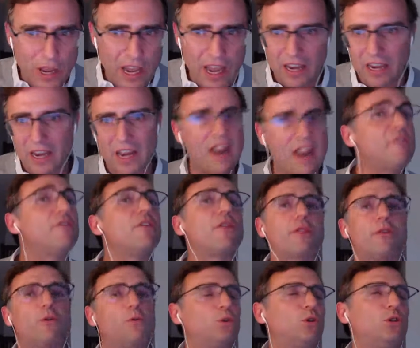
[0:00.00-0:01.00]
had never
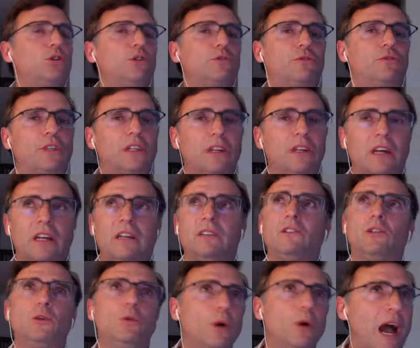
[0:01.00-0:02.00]
thought of, and
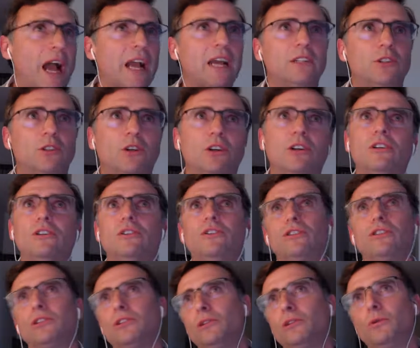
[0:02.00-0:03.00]
do
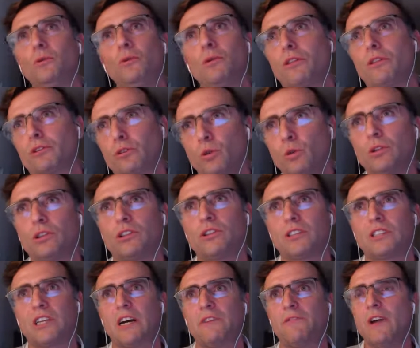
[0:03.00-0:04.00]
hackathons and do all sorts of
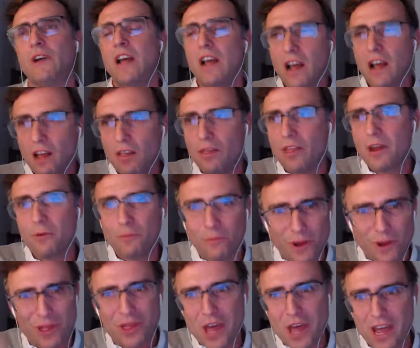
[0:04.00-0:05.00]
stuff. And then
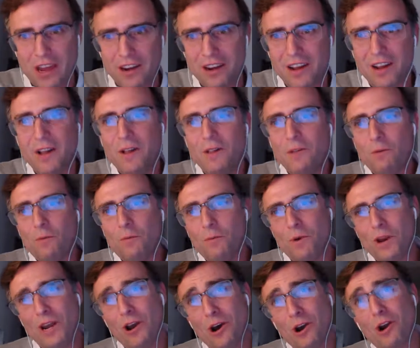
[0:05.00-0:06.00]
with that,
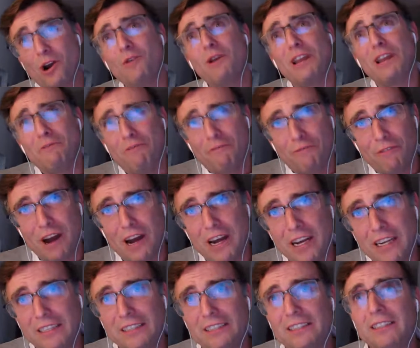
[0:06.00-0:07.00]
we not only
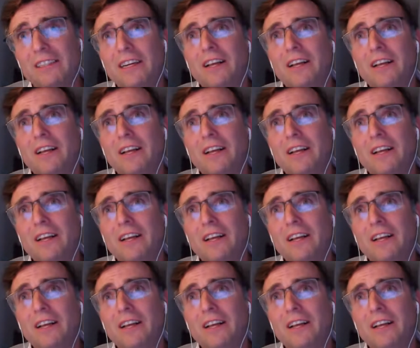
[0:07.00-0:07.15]
find